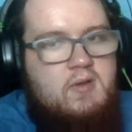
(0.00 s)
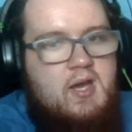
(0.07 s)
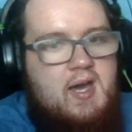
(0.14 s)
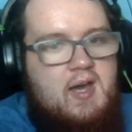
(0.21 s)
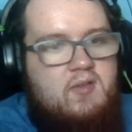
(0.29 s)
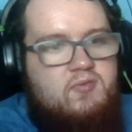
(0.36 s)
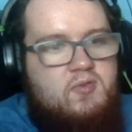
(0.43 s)

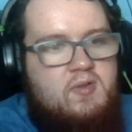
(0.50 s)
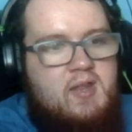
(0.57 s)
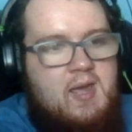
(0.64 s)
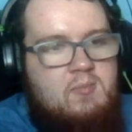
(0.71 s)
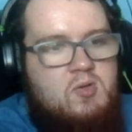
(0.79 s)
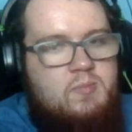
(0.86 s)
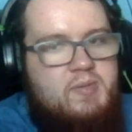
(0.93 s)
uh, for
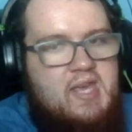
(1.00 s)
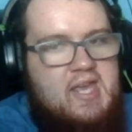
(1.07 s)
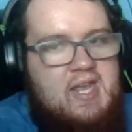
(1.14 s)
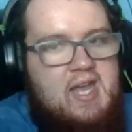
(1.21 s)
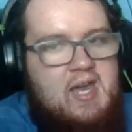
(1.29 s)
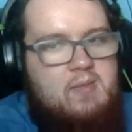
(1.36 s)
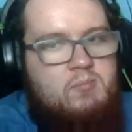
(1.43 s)

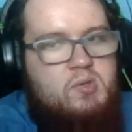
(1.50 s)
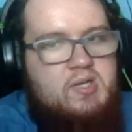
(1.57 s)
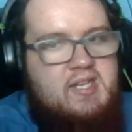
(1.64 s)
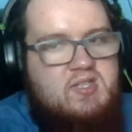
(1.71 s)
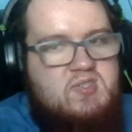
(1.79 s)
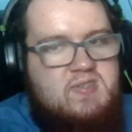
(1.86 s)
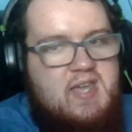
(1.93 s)
MLB. I'm
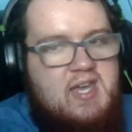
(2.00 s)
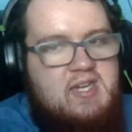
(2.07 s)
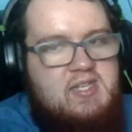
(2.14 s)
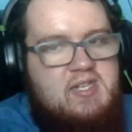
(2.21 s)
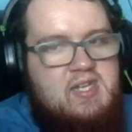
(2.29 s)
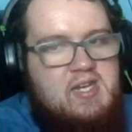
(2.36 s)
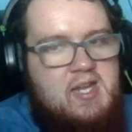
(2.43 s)
pretty
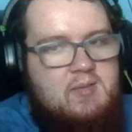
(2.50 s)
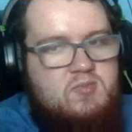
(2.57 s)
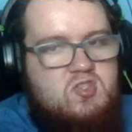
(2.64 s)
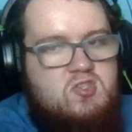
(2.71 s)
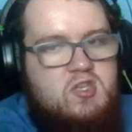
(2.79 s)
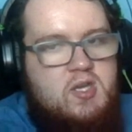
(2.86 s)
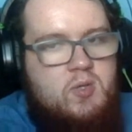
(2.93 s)
excited and I'm
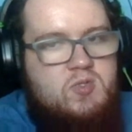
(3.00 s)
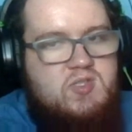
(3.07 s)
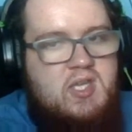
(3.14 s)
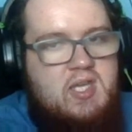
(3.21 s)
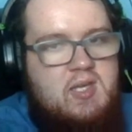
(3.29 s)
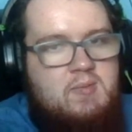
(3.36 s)
stoked,